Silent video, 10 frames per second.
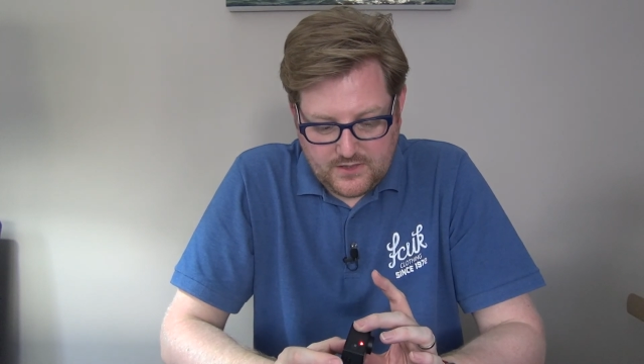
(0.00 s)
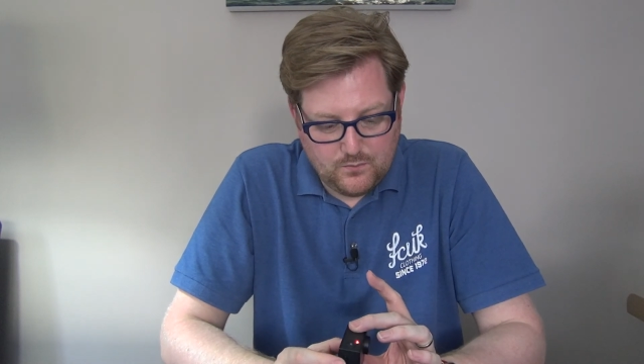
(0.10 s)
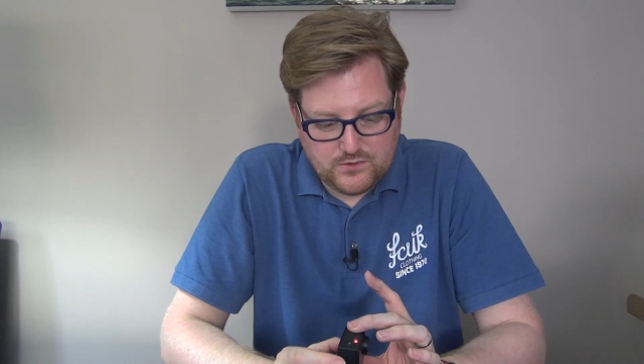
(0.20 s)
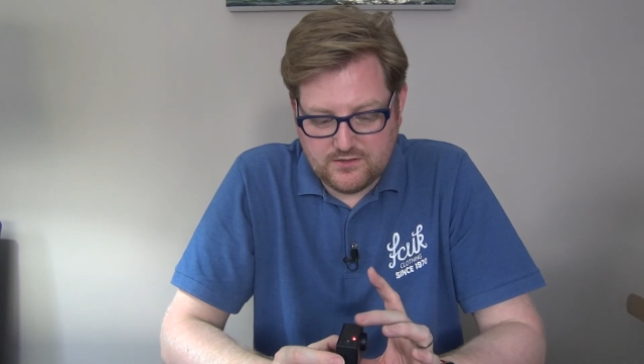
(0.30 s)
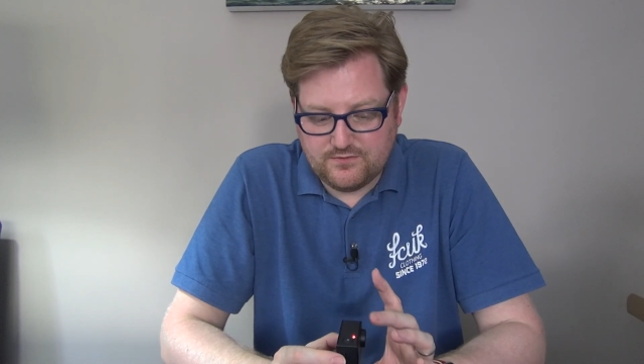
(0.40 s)

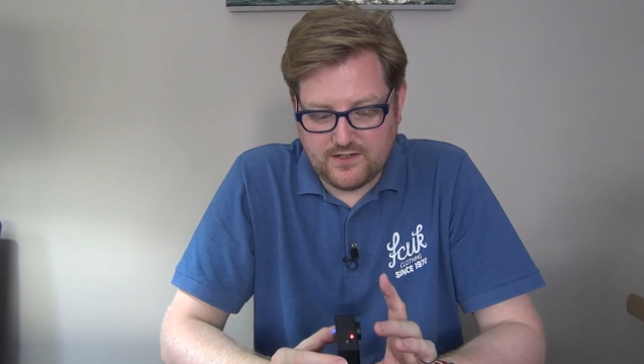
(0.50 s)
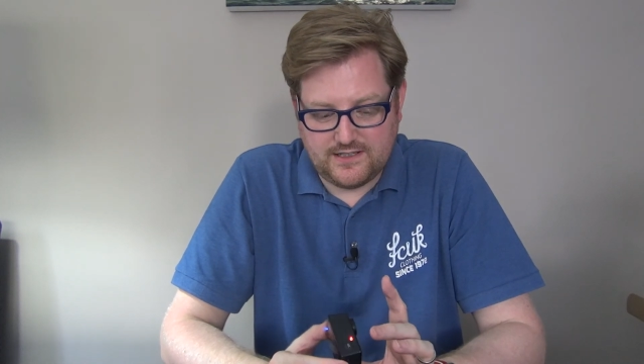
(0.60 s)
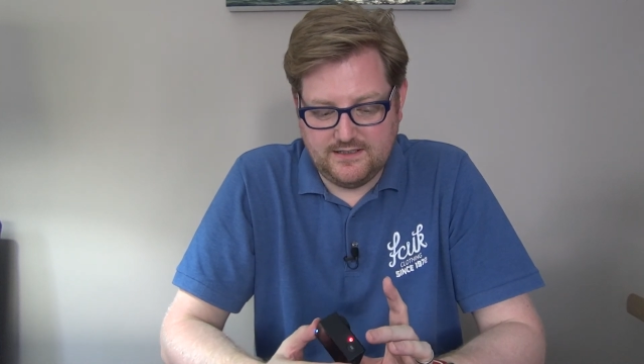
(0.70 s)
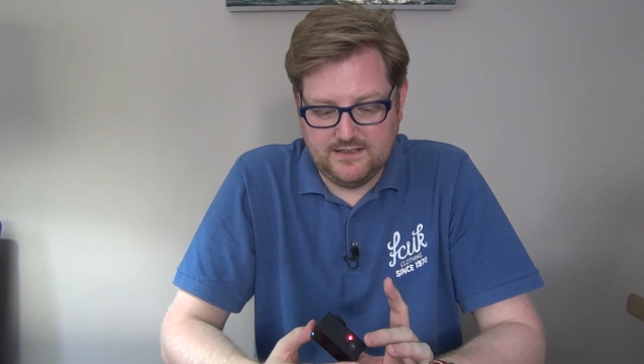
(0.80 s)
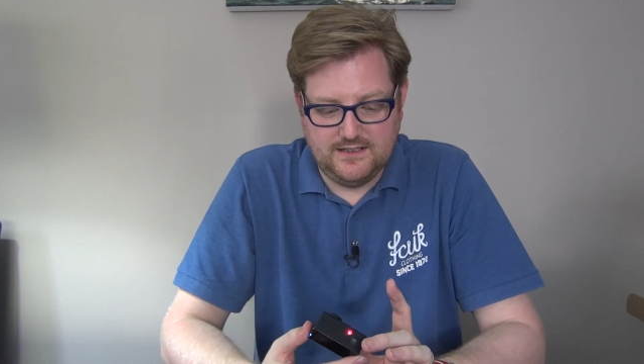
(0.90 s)
Which is
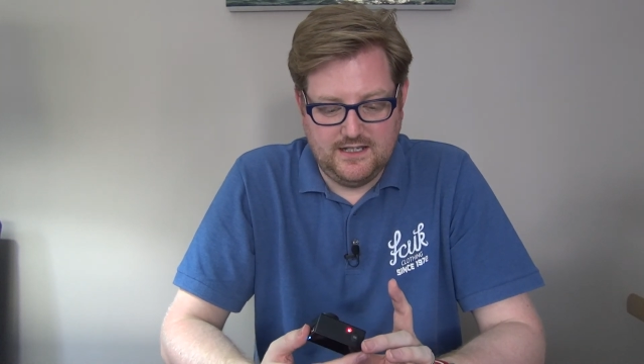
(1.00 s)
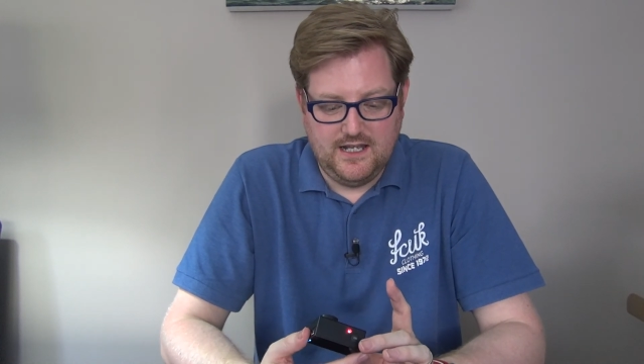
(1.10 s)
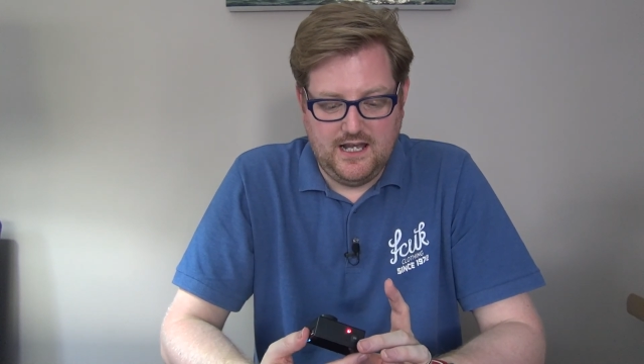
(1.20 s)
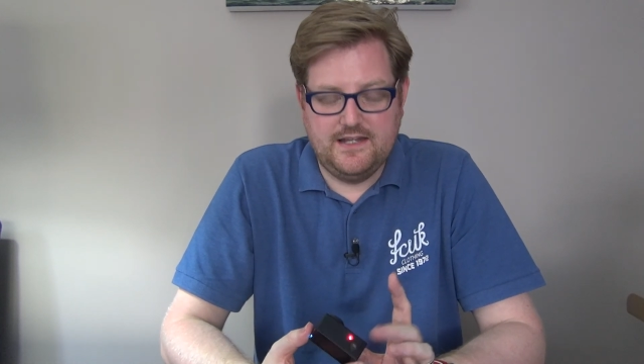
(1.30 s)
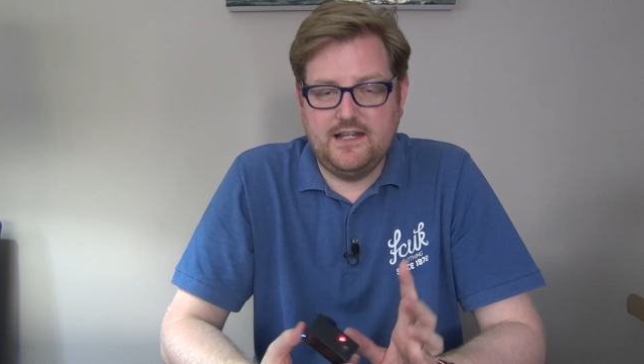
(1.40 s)
fine.
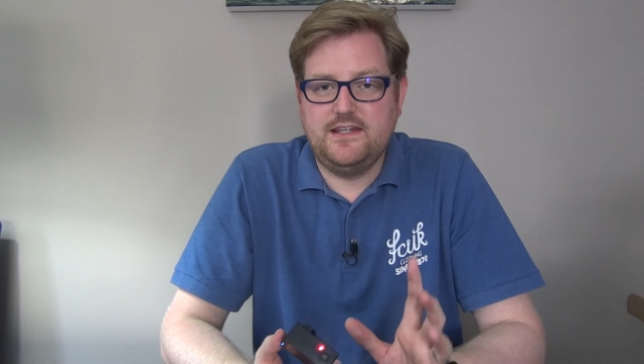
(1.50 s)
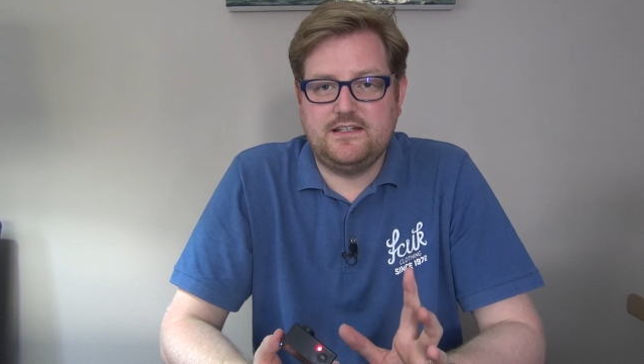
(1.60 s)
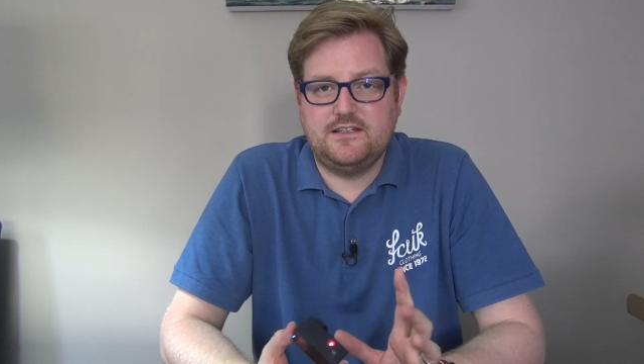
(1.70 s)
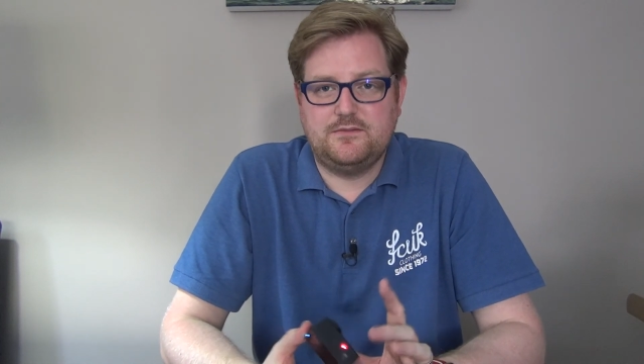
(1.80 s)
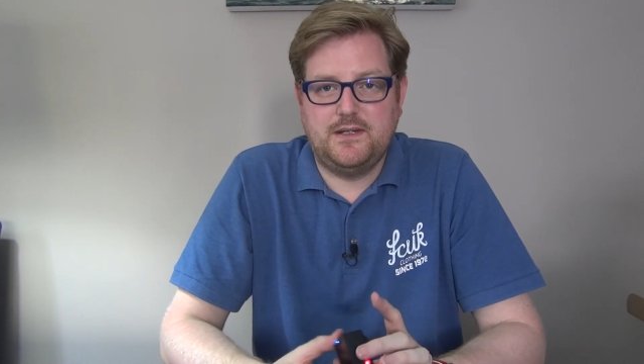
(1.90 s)
And then
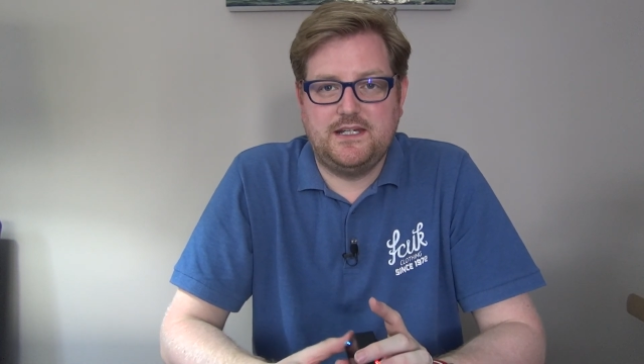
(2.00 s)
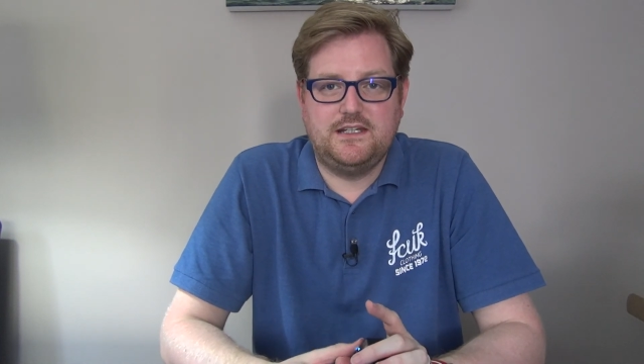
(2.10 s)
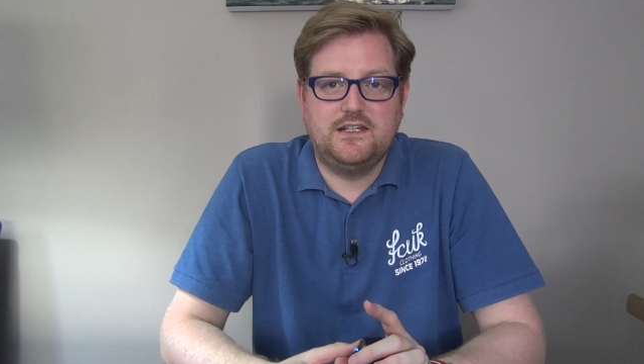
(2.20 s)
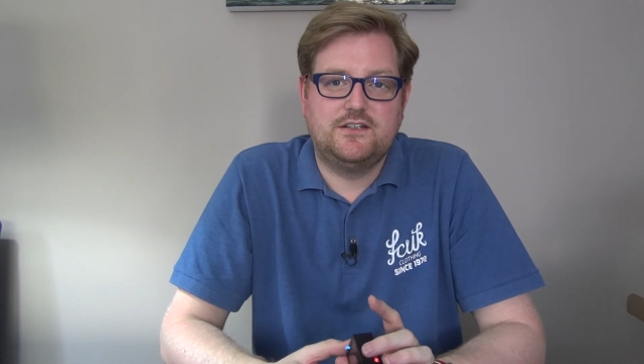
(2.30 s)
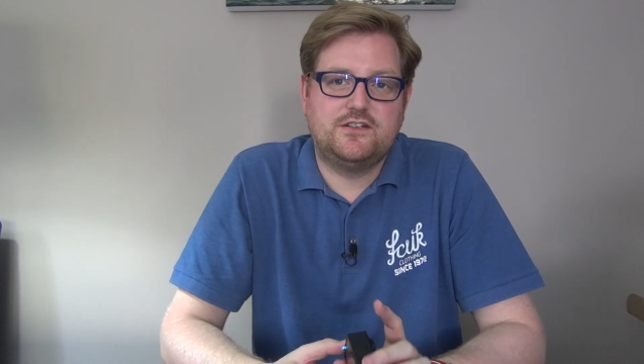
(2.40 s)
this is
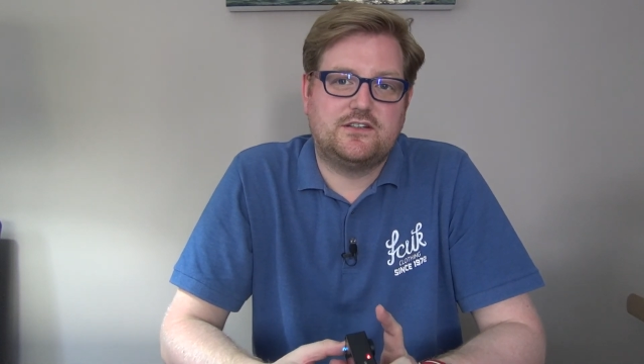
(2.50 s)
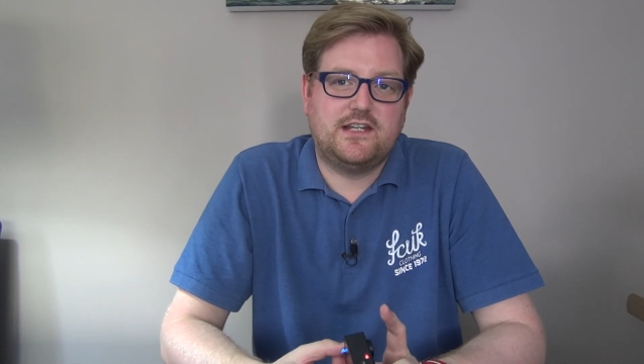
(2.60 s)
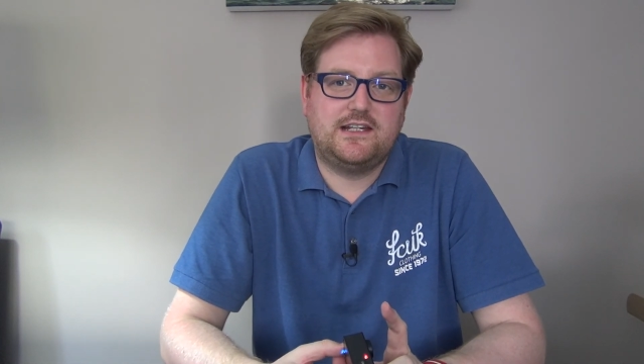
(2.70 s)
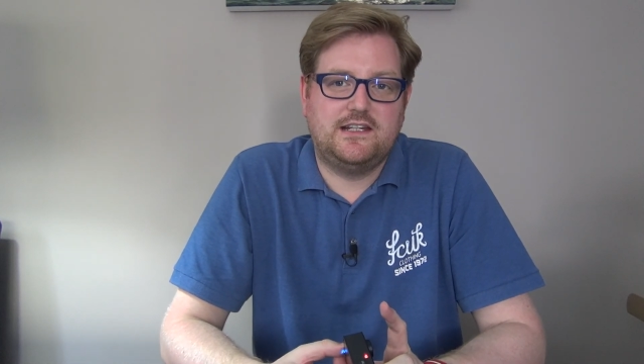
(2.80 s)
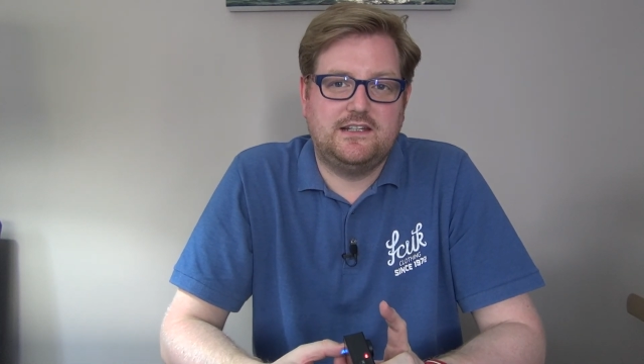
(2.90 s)
me just
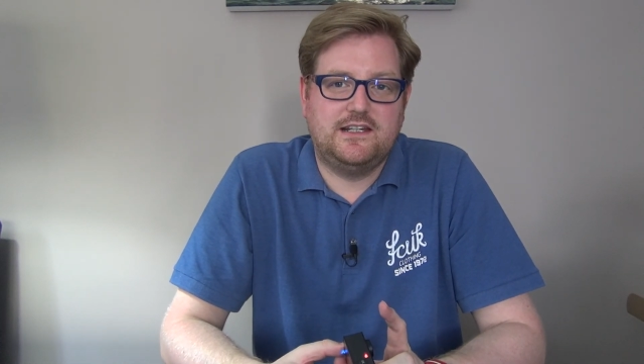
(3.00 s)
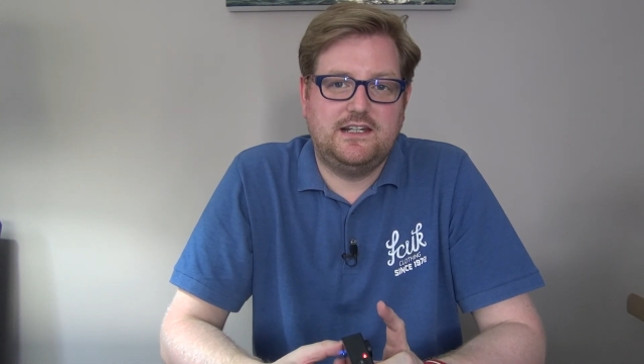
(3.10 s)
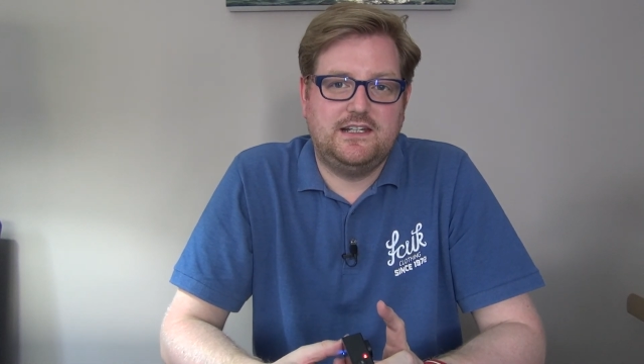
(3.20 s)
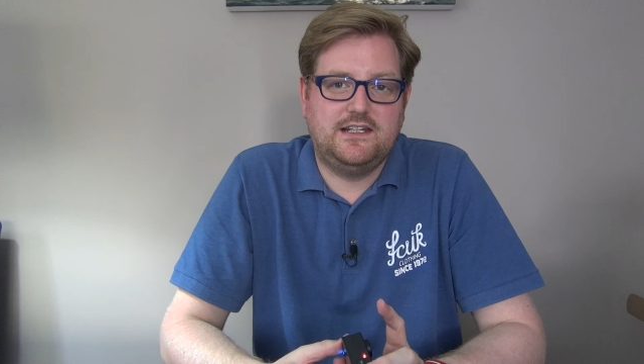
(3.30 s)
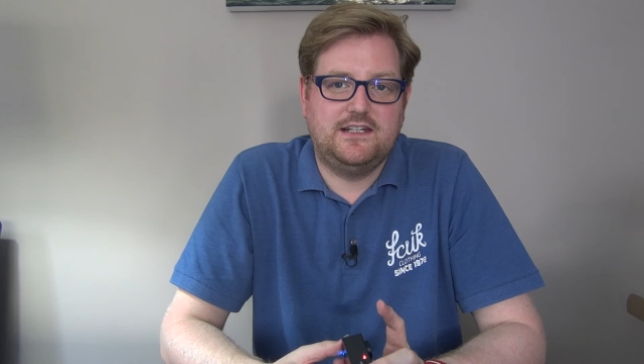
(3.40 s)
taking the